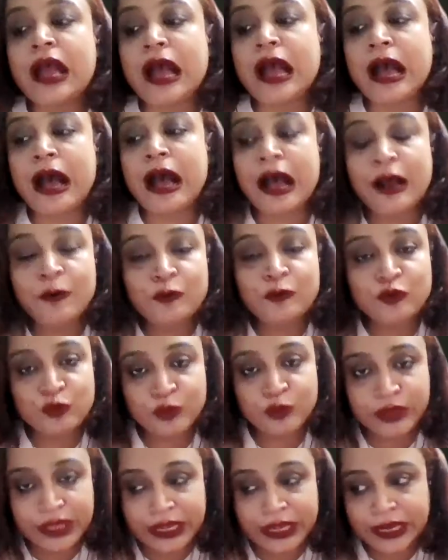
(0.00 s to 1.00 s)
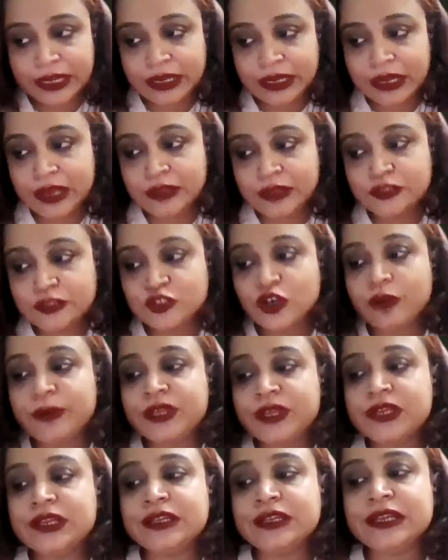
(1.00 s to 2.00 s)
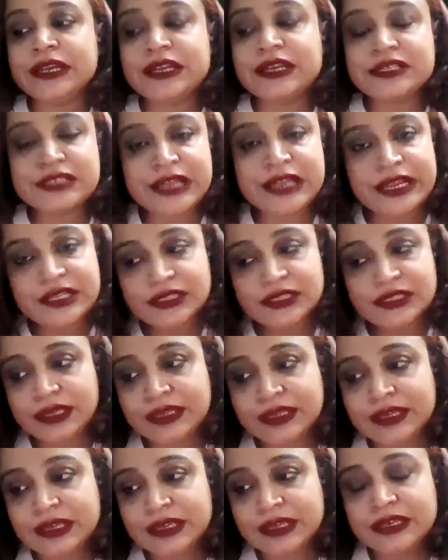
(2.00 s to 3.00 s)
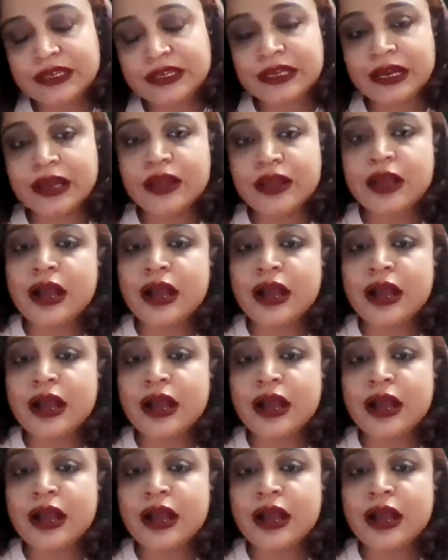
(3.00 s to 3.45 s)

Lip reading: How to get a job in data science in India?